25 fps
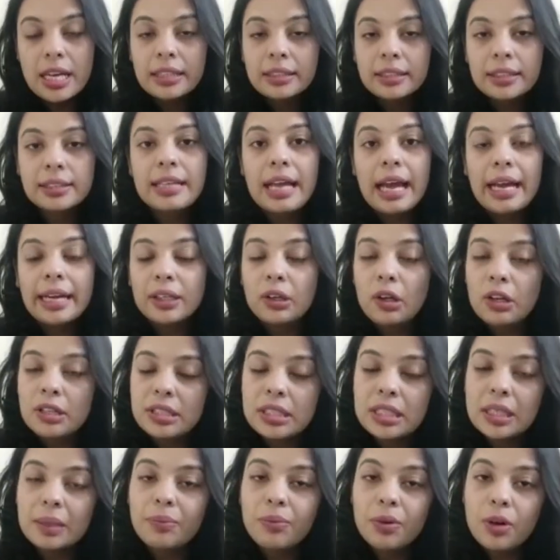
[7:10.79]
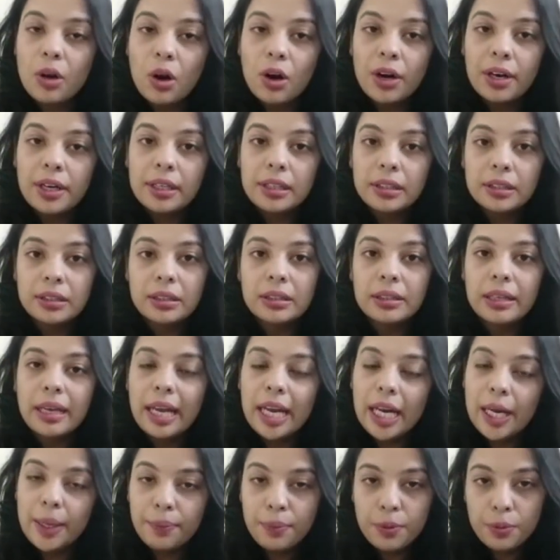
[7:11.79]
The diagnostic plot
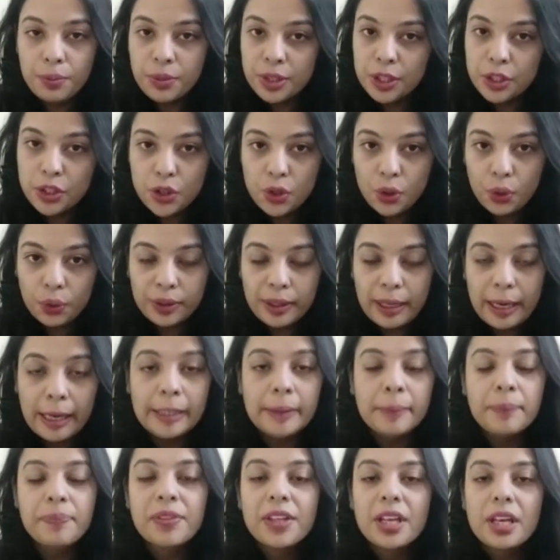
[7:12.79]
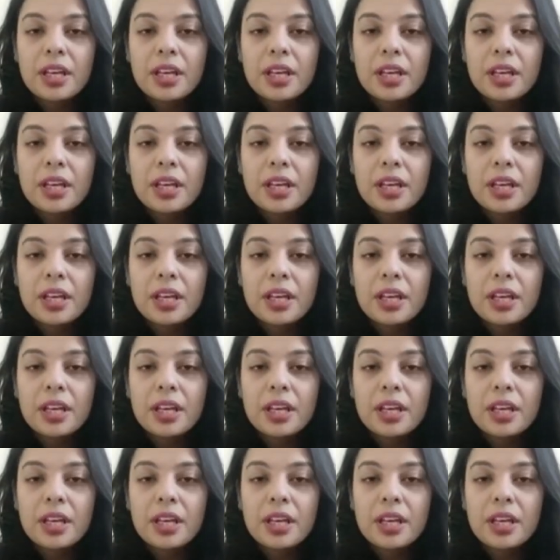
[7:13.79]
helped me show that.